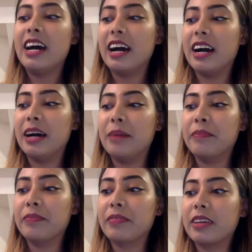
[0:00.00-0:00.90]
um,
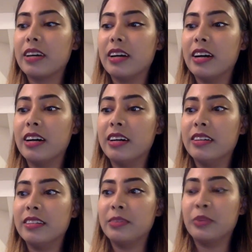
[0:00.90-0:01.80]
uh,
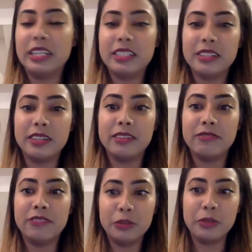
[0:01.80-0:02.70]
we need to
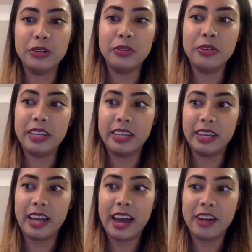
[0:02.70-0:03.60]
film you
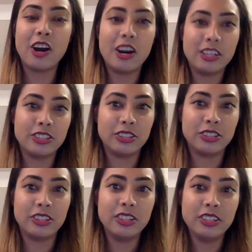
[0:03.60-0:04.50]
at a
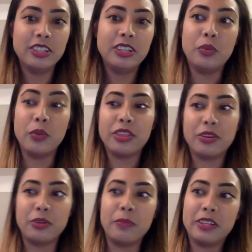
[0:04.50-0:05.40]
concert with your
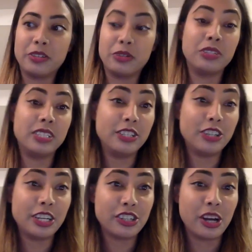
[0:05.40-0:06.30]
mentor who's DJ
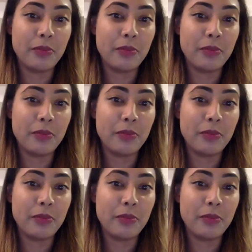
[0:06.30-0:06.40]
Shub.